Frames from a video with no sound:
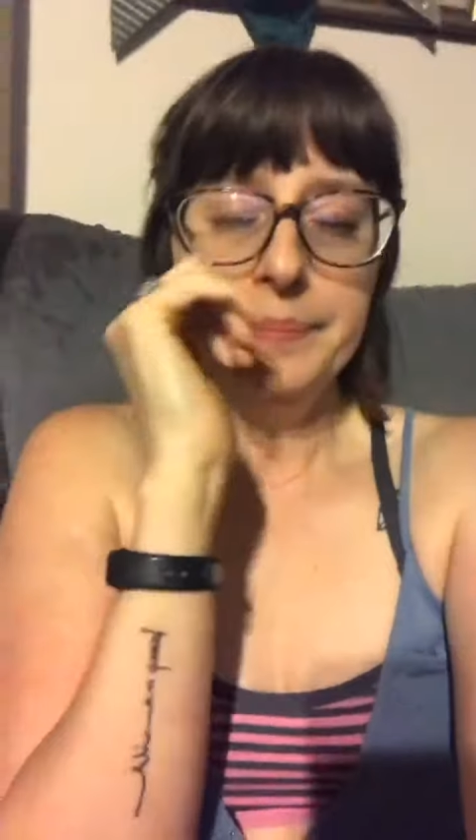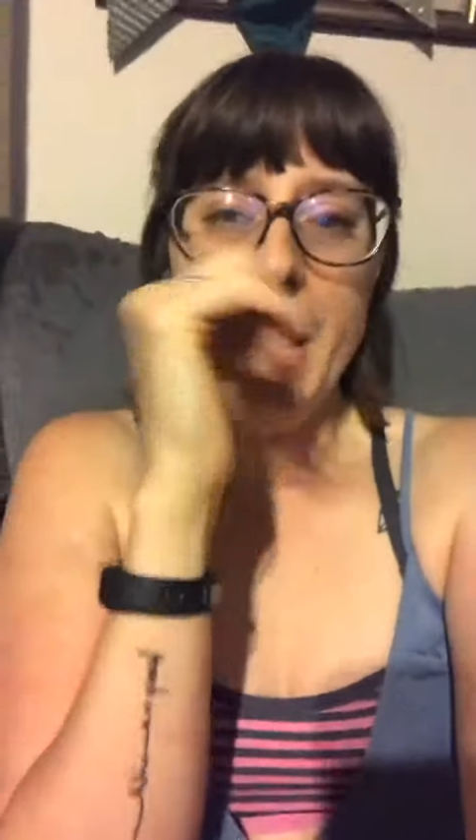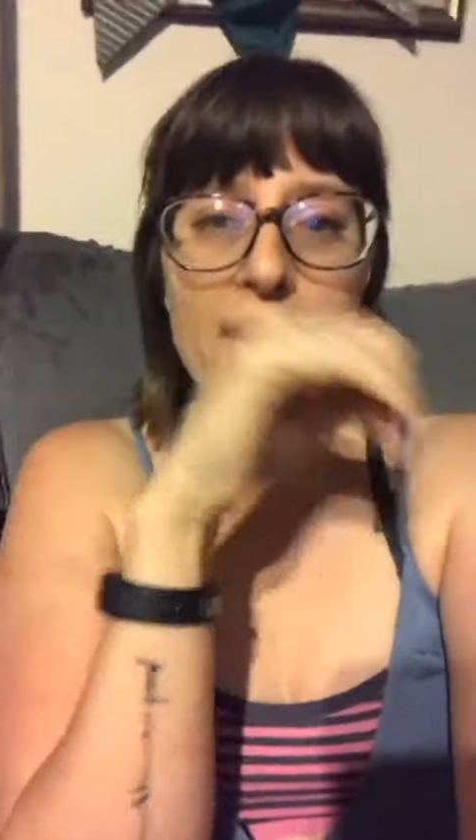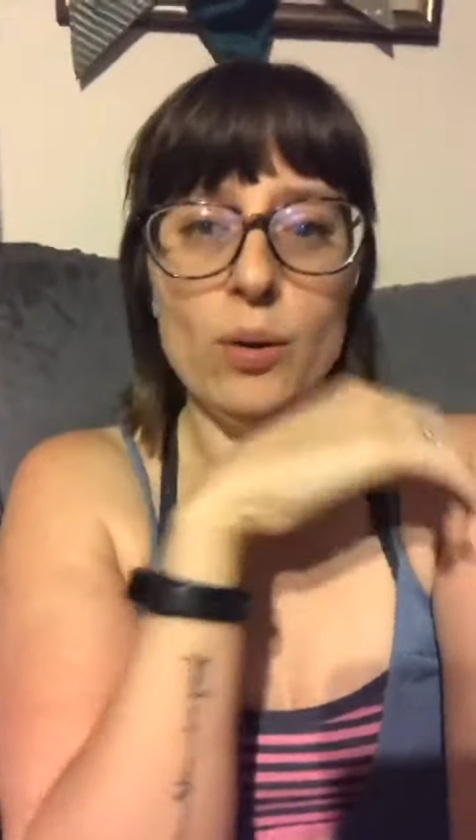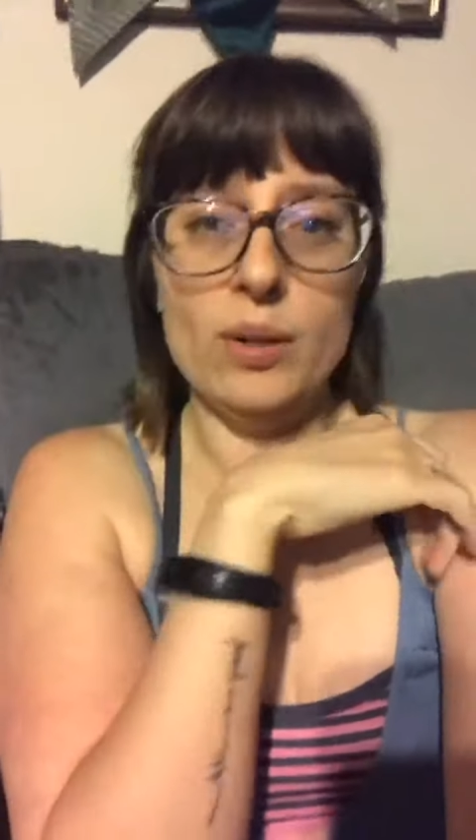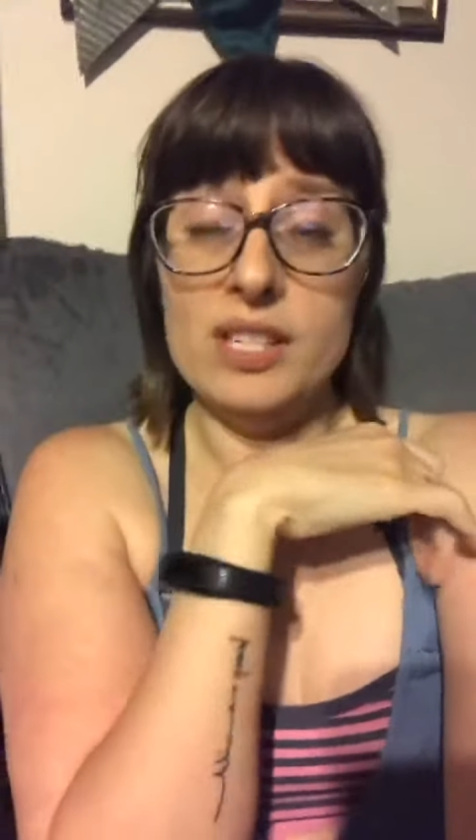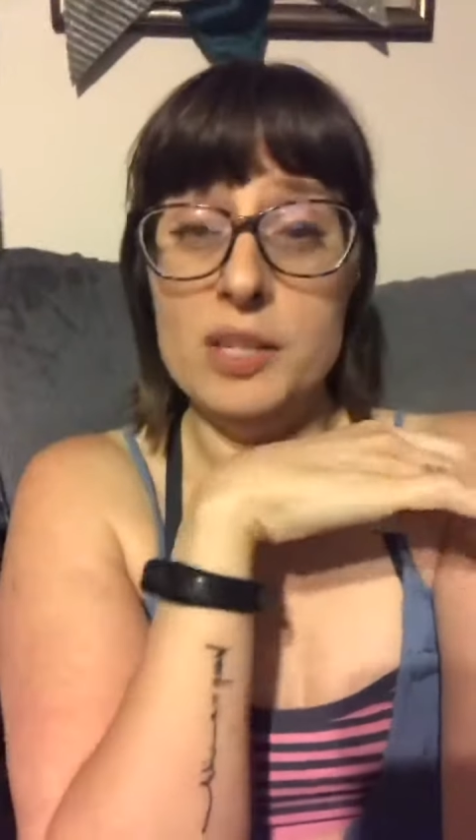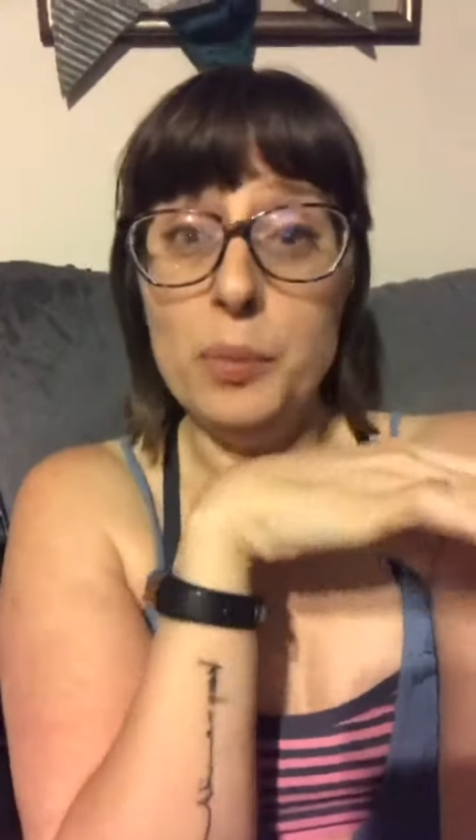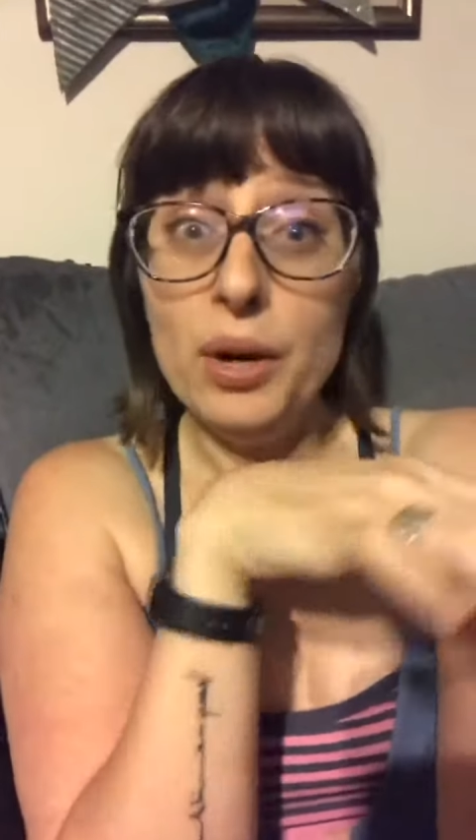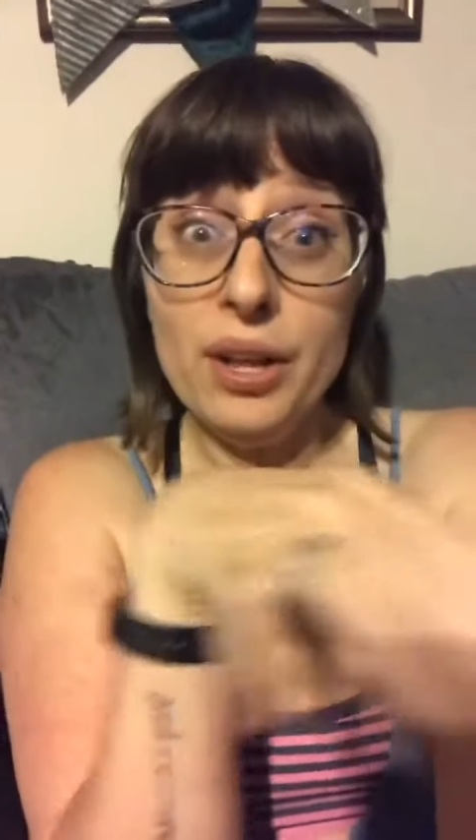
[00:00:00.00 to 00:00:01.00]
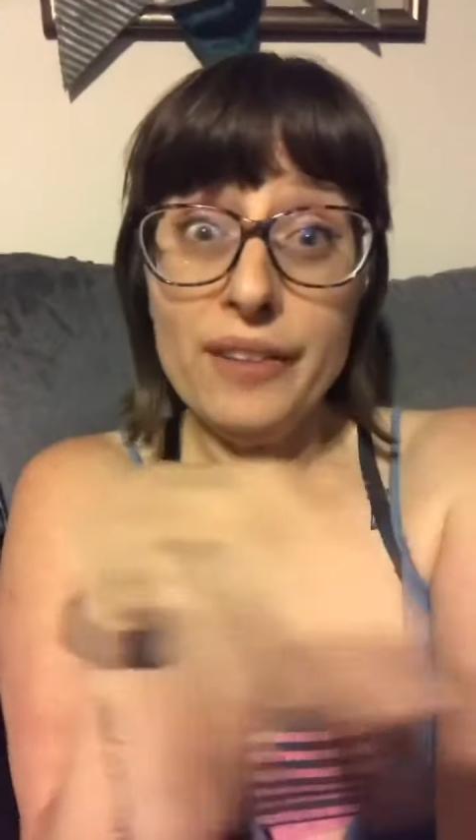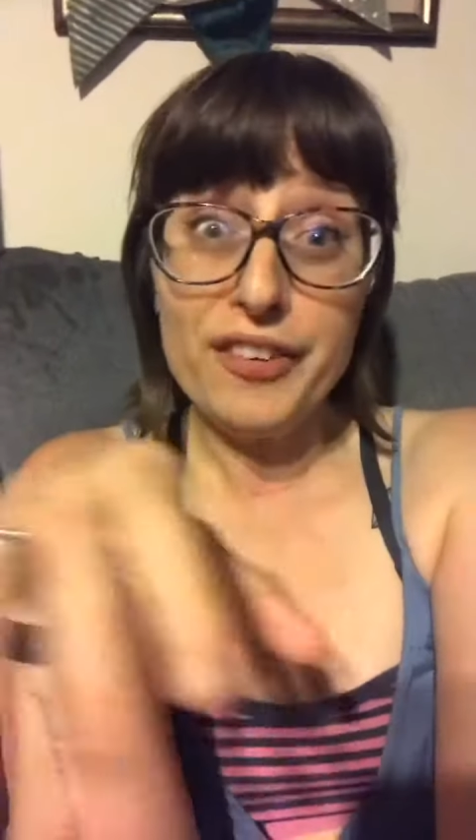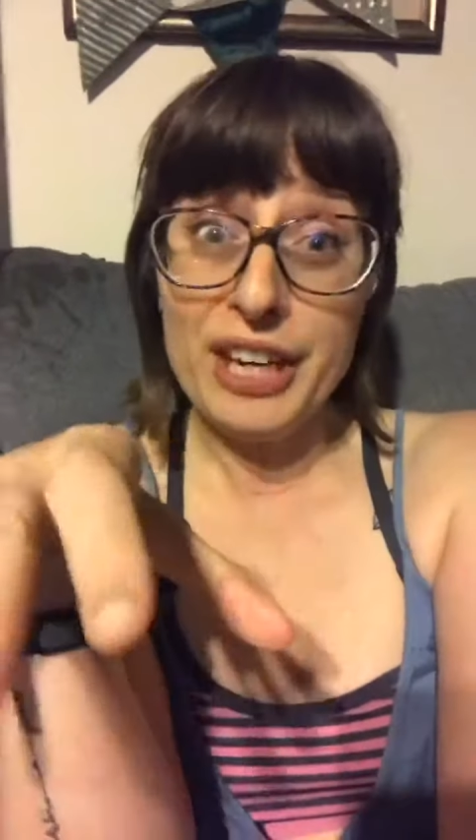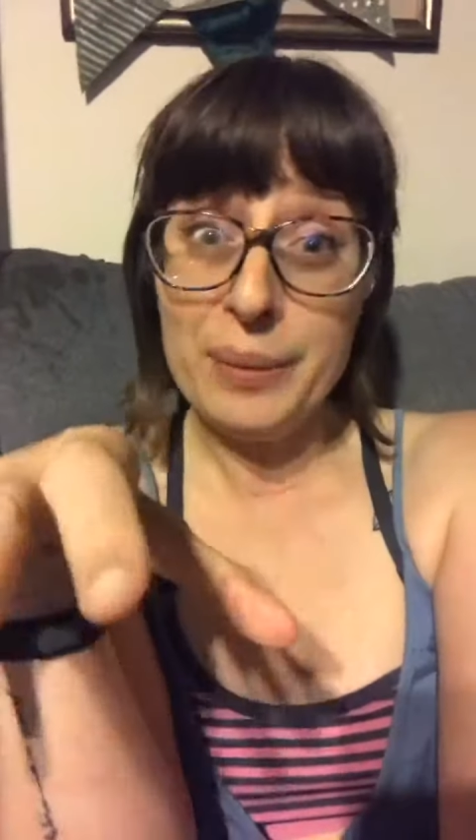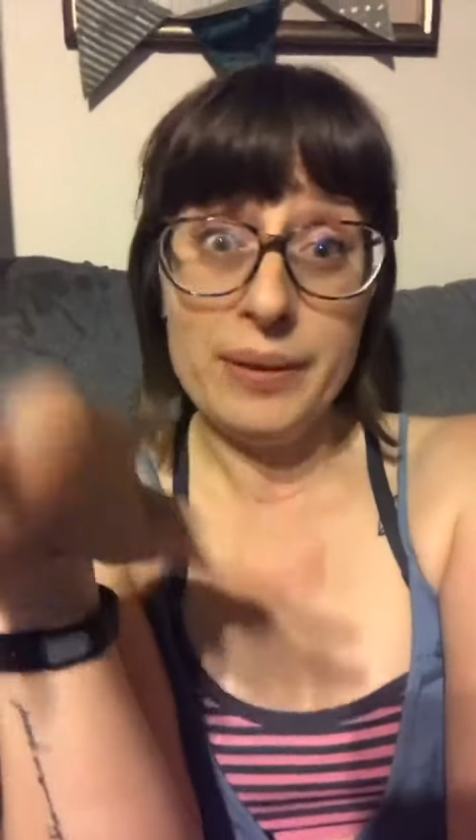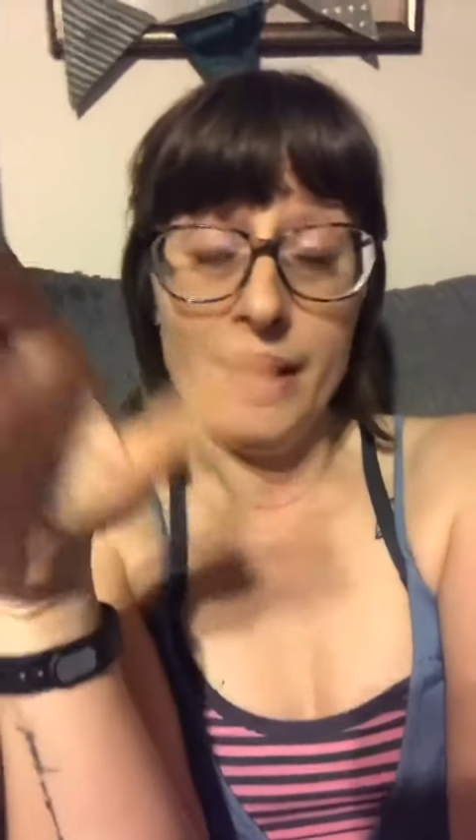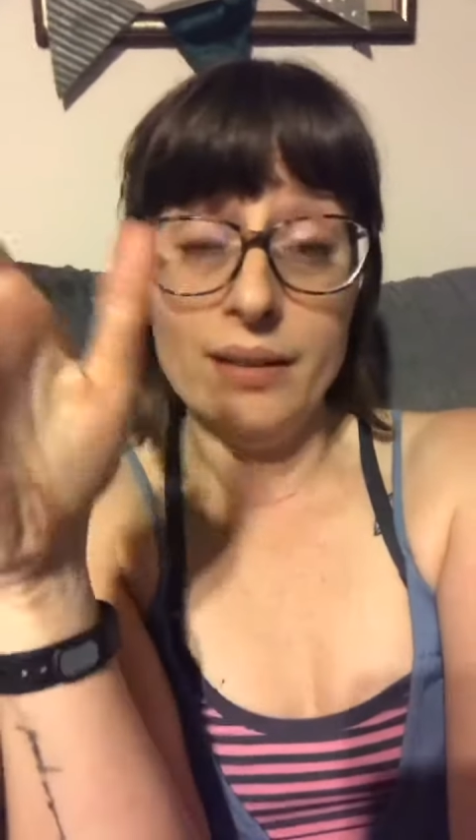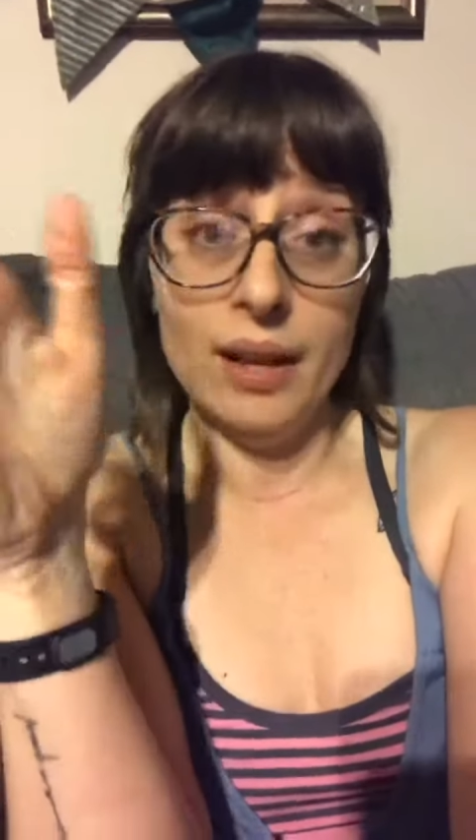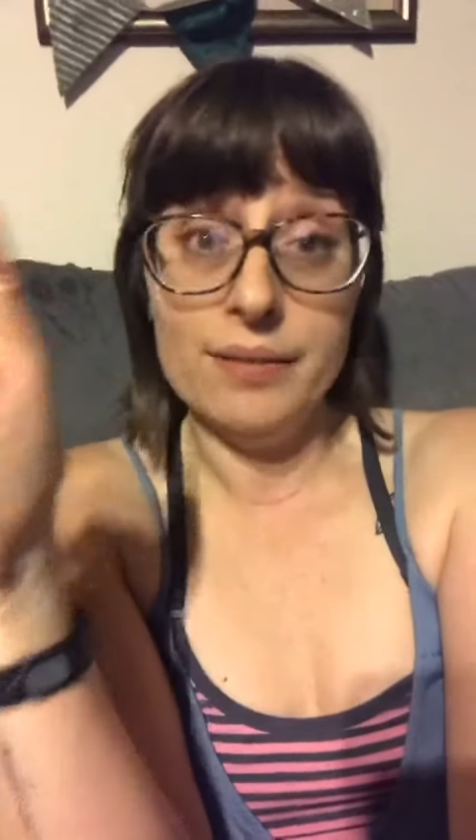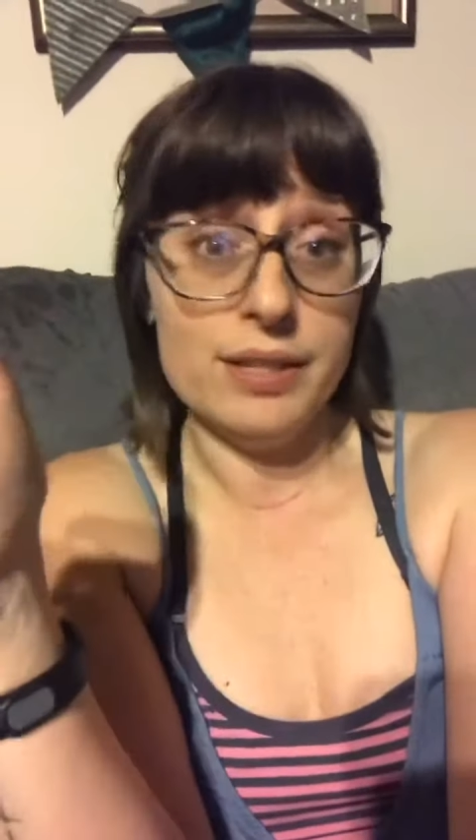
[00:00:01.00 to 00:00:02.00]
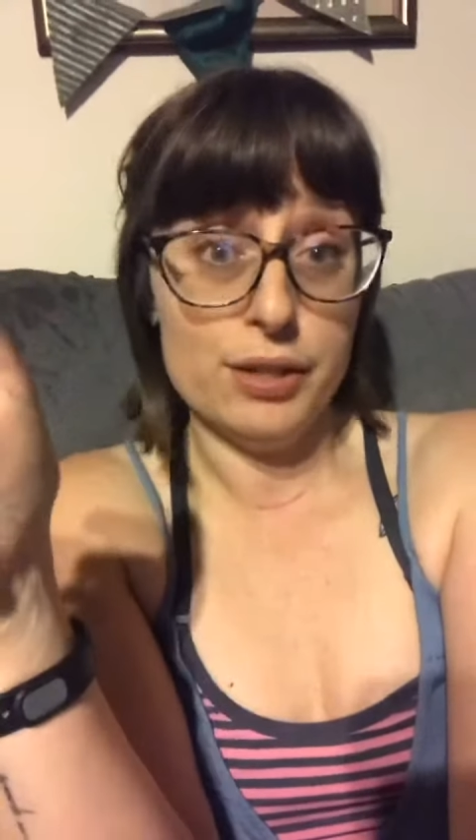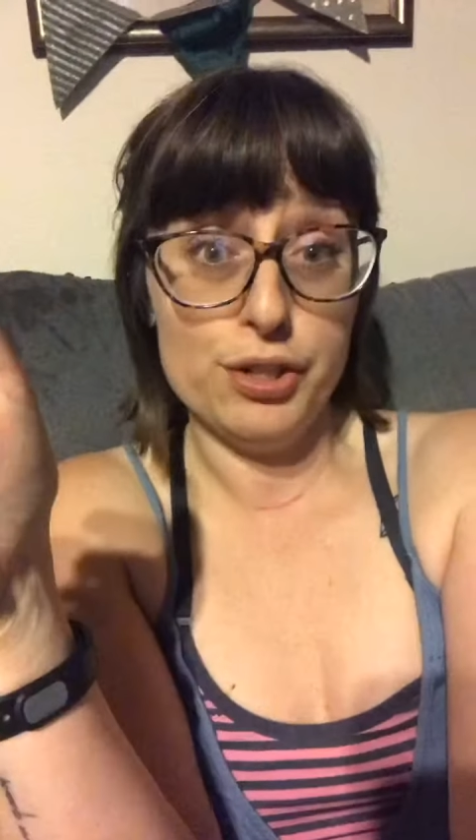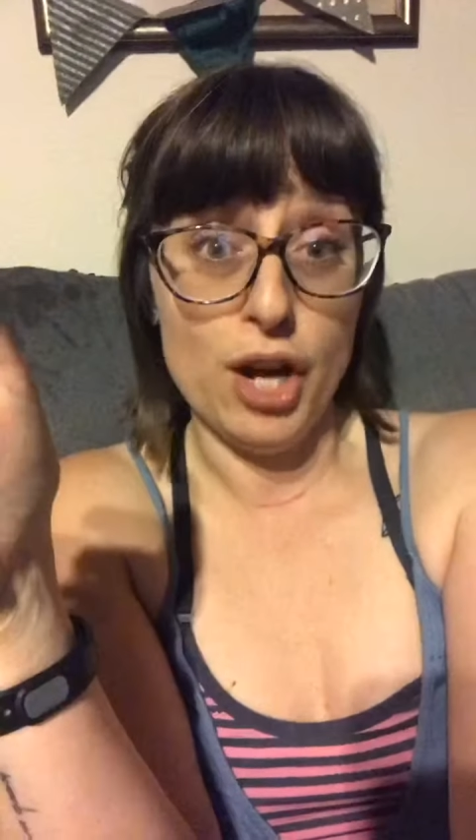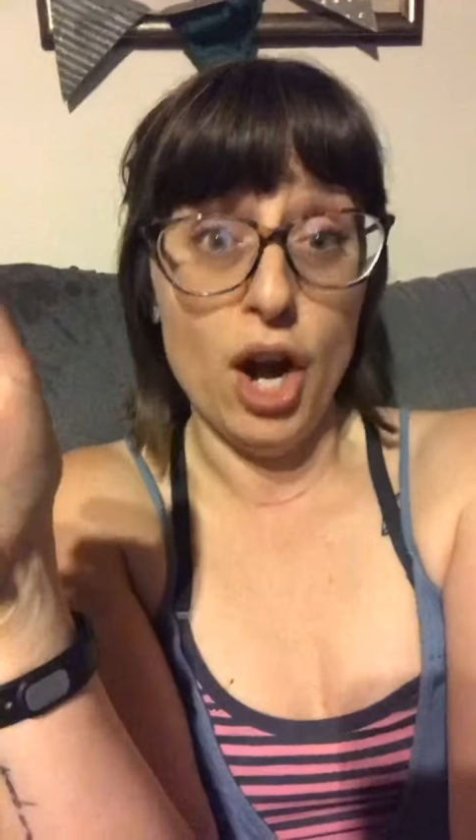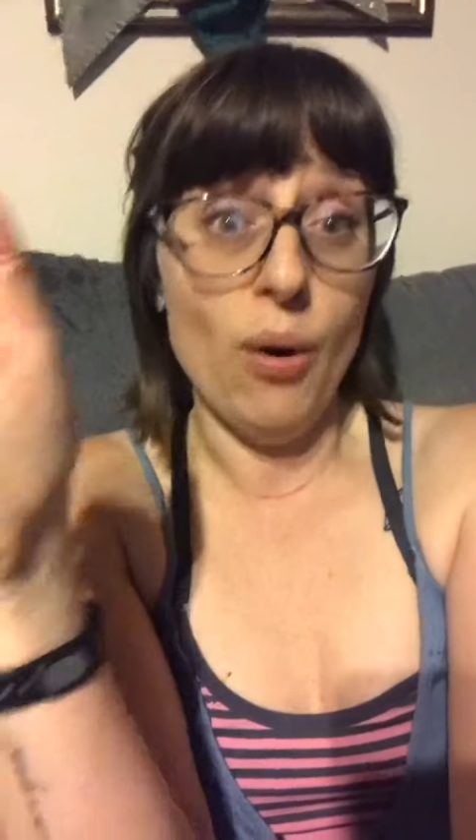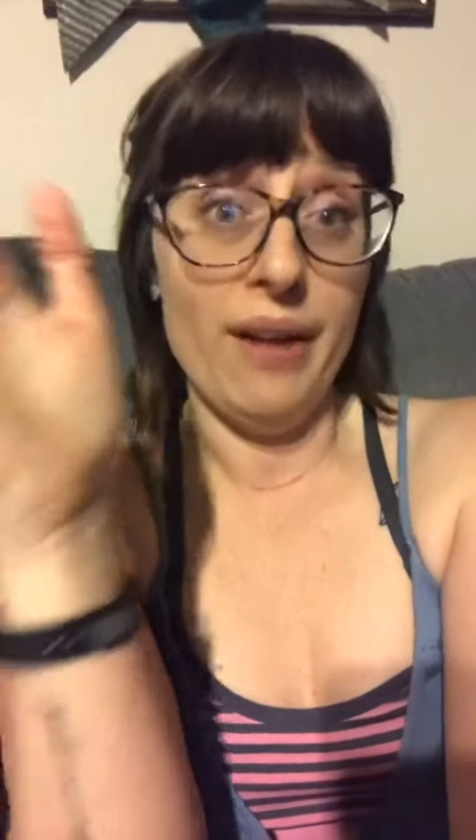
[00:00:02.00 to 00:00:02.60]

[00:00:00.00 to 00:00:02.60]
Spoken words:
I don't want to spoil it for anyone that loves the show.